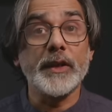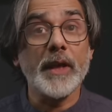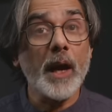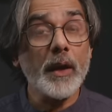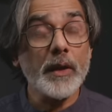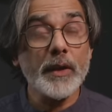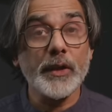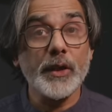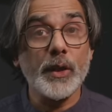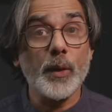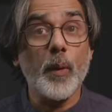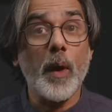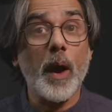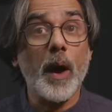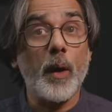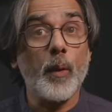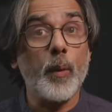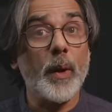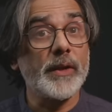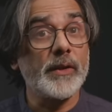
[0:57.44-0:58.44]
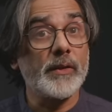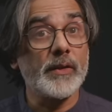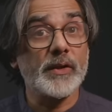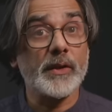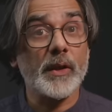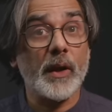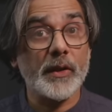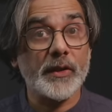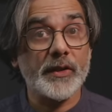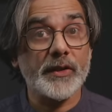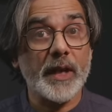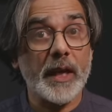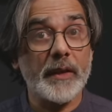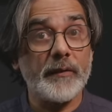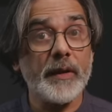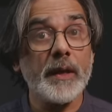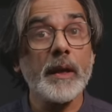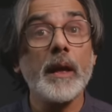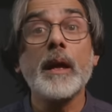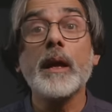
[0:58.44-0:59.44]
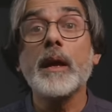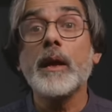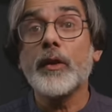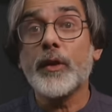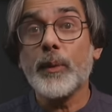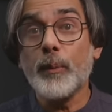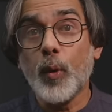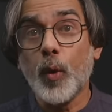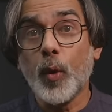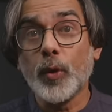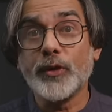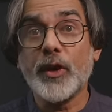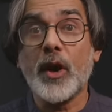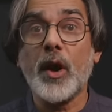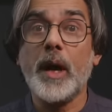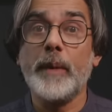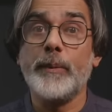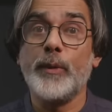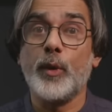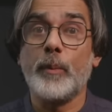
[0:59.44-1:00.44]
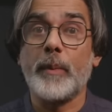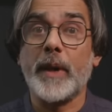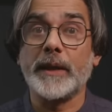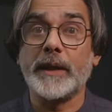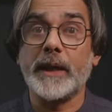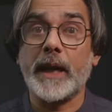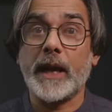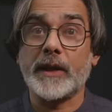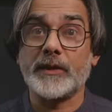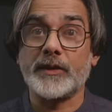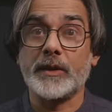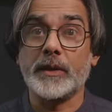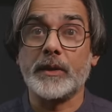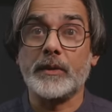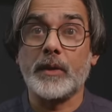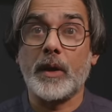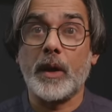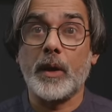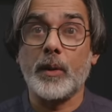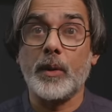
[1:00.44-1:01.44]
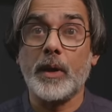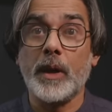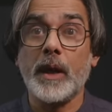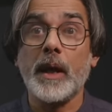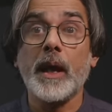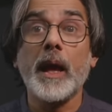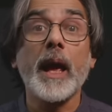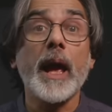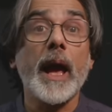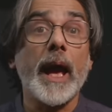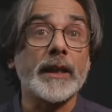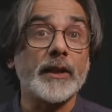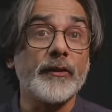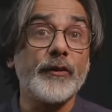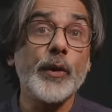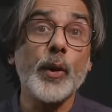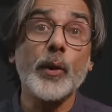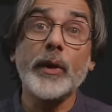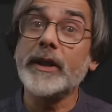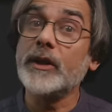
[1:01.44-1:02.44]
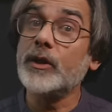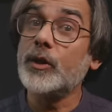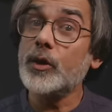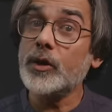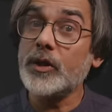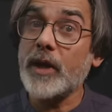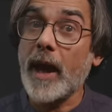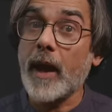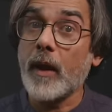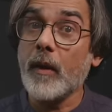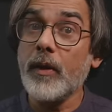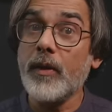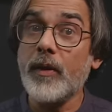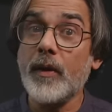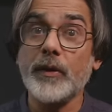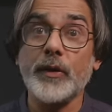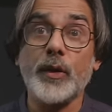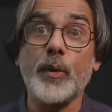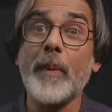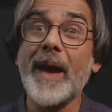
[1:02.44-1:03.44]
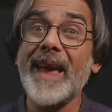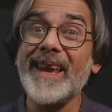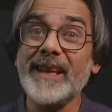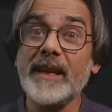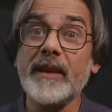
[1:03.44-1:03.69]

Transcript: younger you are when you start saving, the more time your money has to grow. And if you're in good health, you may